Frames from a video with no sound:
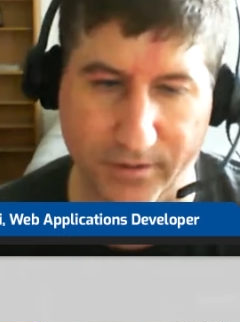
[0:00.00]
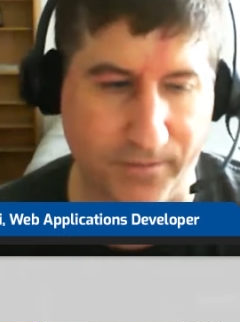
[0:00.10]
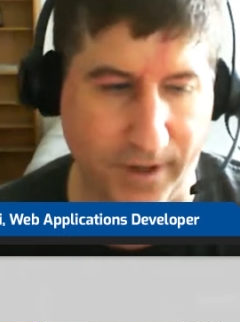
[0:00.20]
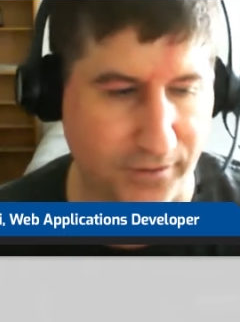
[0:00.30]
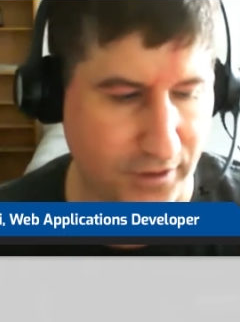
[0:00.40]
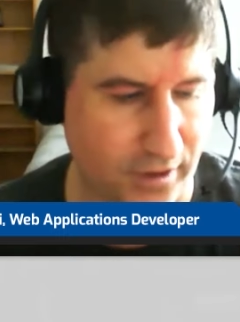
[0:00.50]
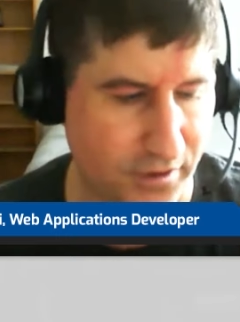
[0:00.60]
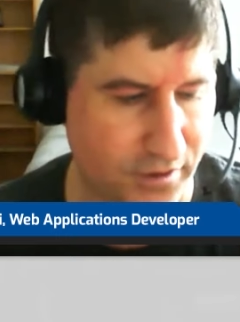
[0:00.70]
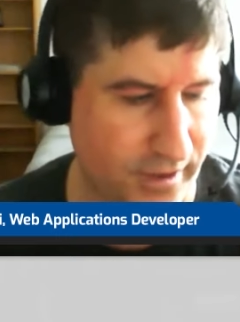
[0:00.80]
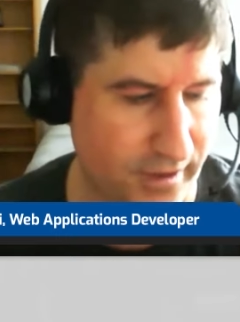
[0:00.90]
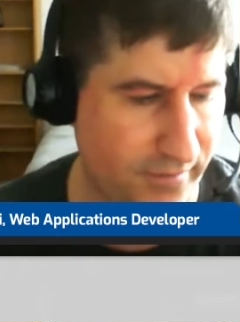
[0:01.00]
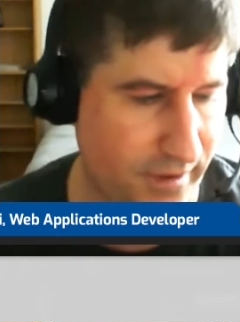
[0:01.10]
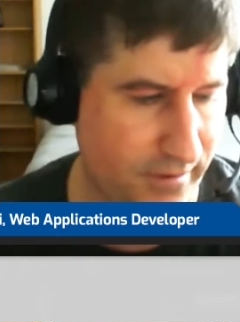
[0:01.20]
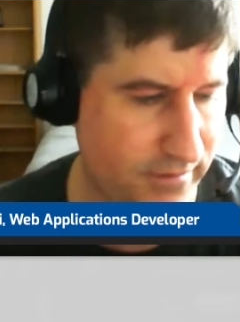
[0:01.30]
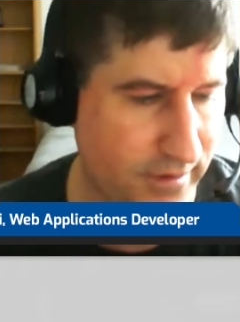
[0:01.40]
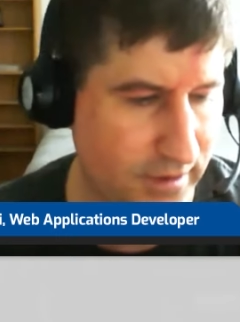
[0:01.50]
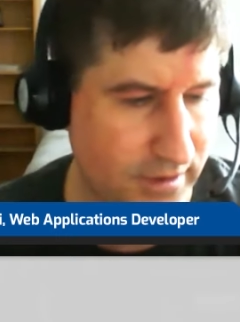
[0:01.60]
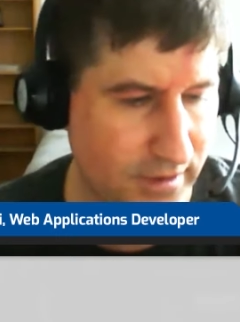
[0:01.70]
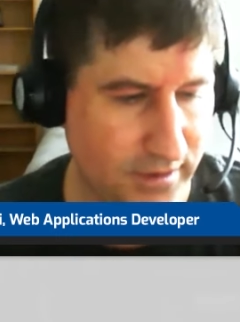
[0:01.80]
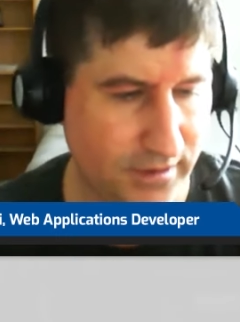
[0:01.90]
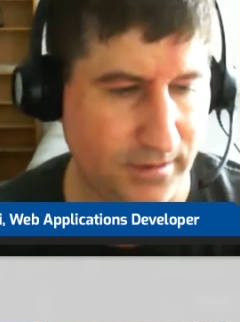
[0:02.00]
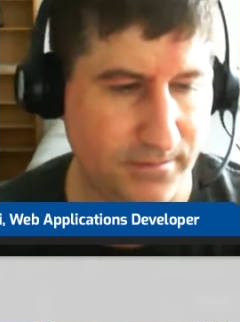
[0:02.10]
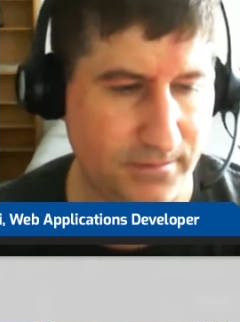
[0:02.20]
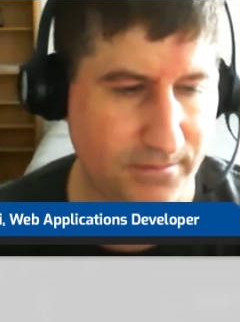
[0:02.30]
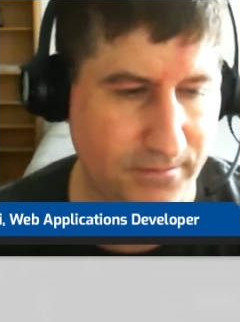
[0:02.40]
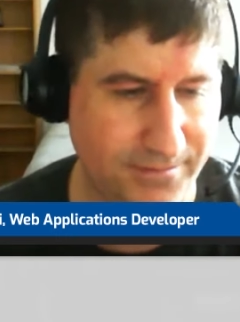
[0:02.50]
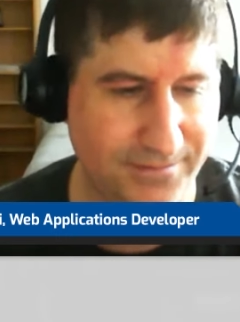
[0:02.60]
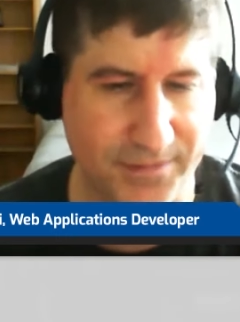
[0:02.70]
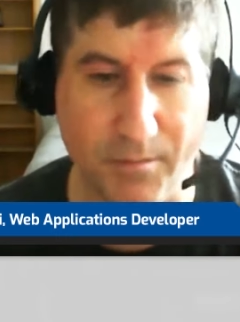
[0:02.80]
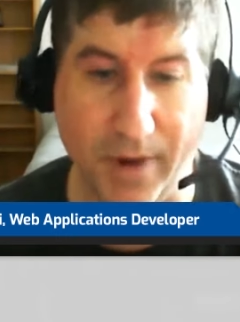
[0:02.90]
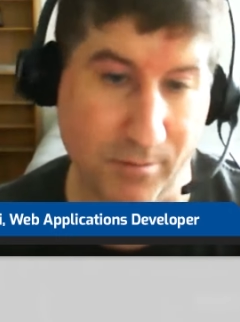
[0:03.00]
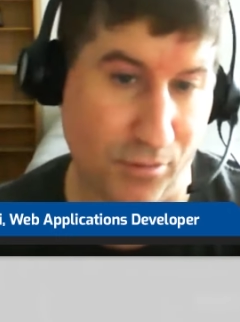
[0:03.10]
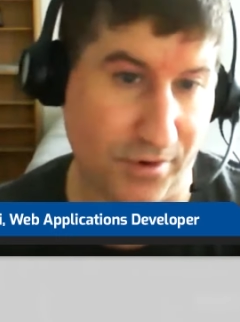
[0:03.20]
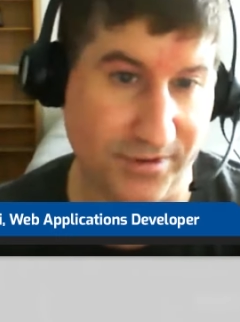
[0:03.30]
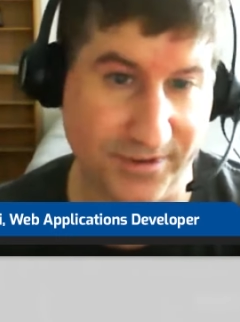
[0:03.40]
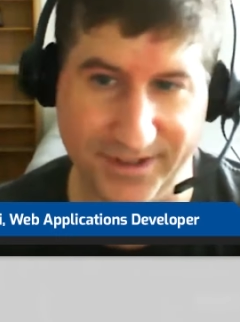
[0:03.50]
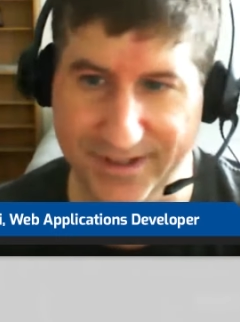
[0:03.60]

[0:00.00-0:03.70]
are 5 stars out of 5 in my book,